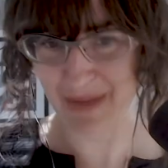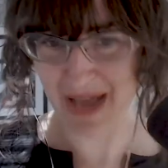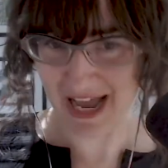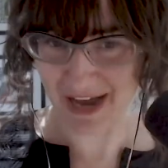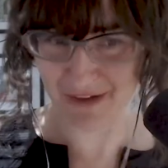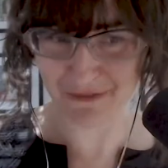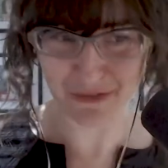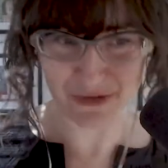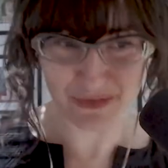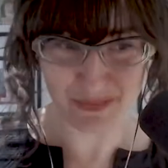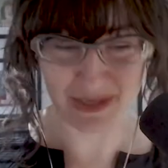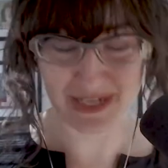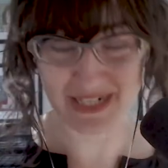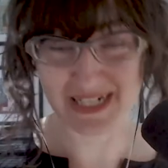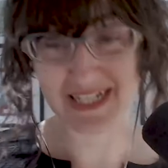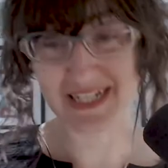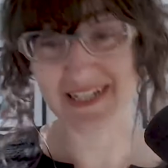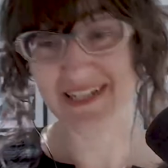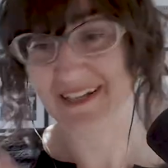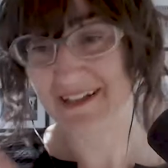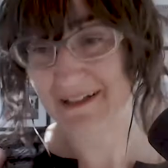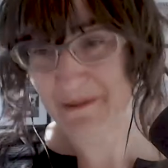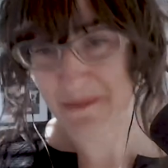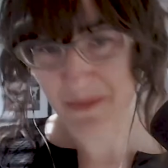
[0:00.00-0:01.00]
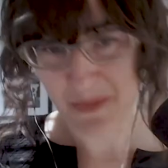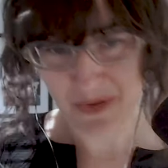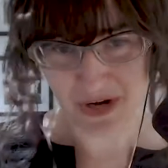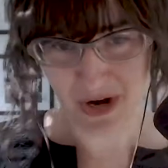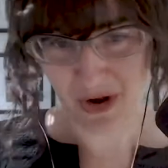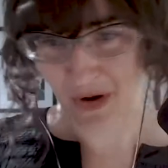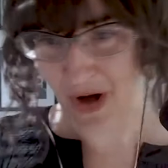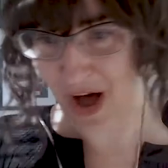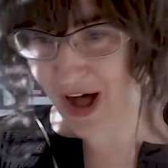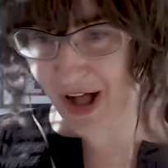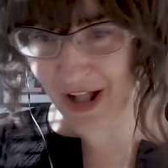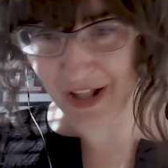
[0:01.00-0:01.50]
everybody you
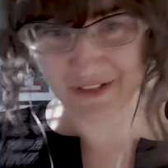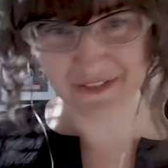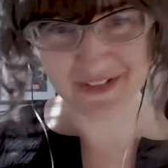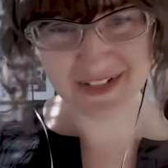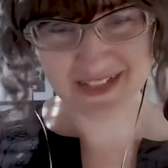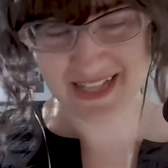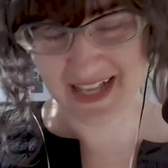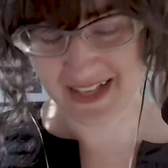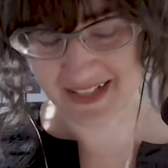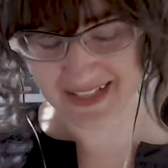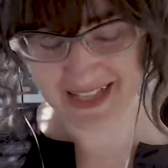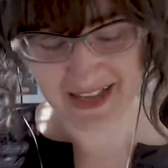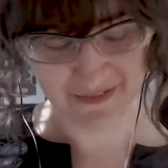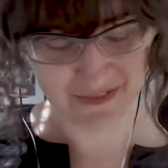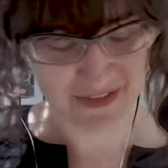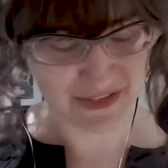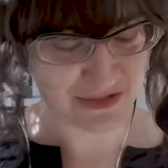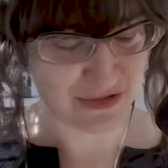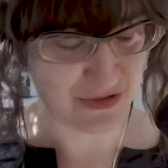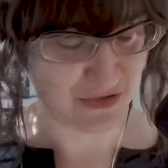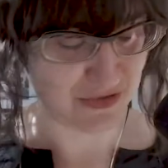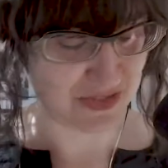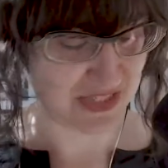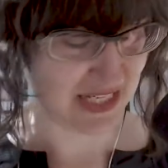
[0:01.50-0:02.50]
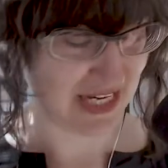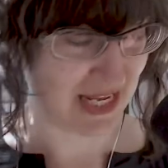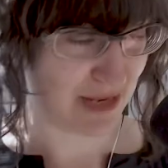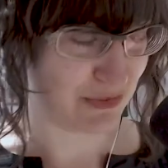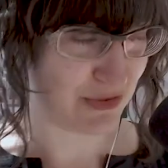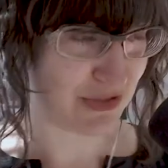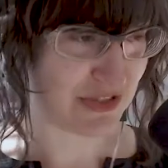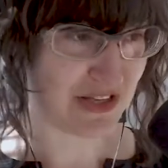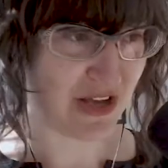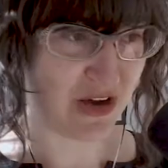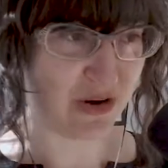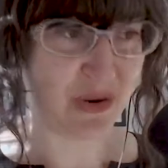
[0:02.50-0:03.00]
know all of the cells have these nosy
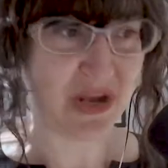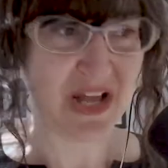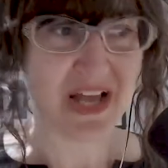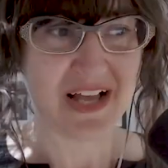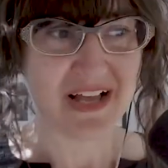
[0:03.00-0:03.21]
neighbors so